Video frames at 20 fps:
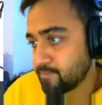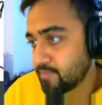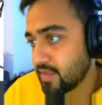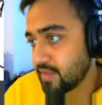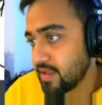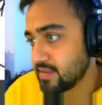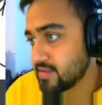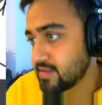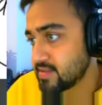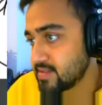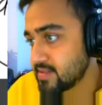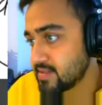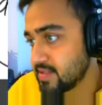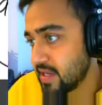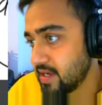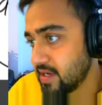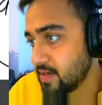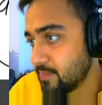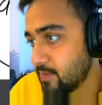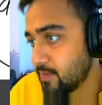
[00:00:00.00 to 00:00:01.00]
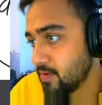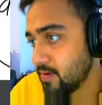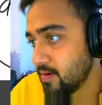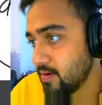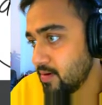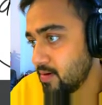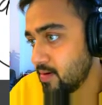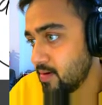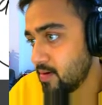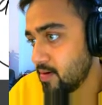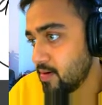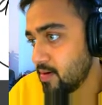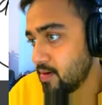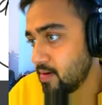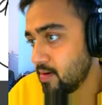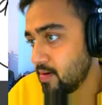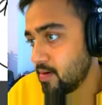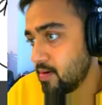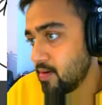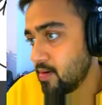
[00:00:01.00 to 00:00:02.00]
And this is 9 upon
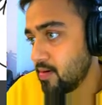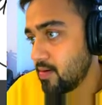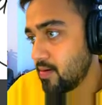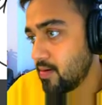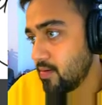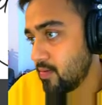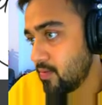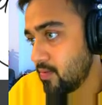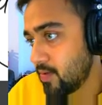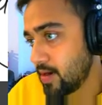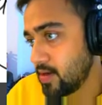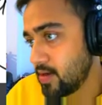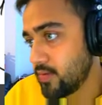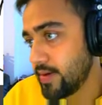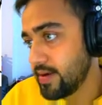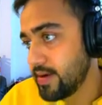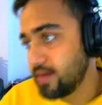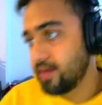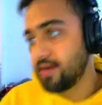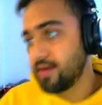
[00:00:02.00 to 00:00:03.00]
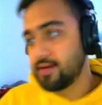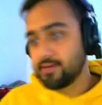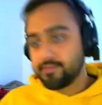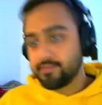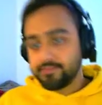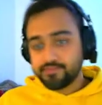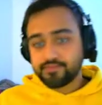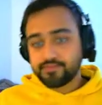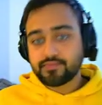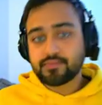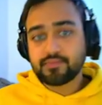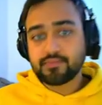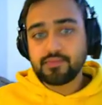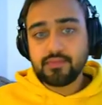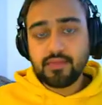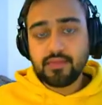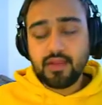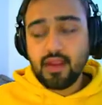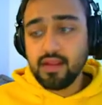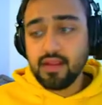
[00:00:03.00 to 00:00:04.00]
128.
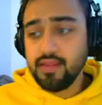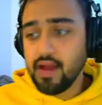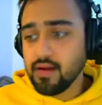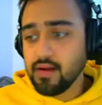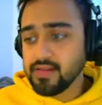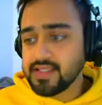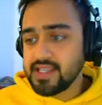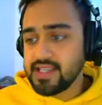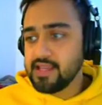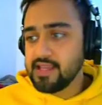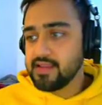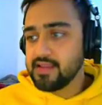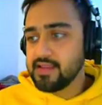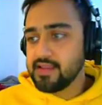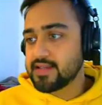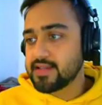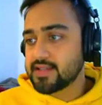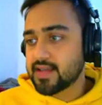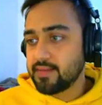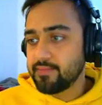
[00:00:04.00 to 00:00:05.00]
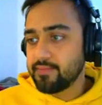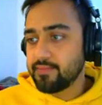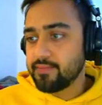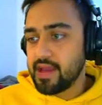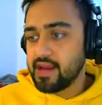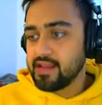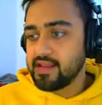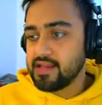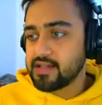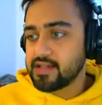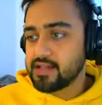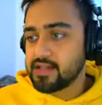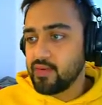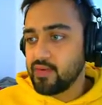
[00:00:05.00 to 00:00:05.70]
Now seeing this, comparing these two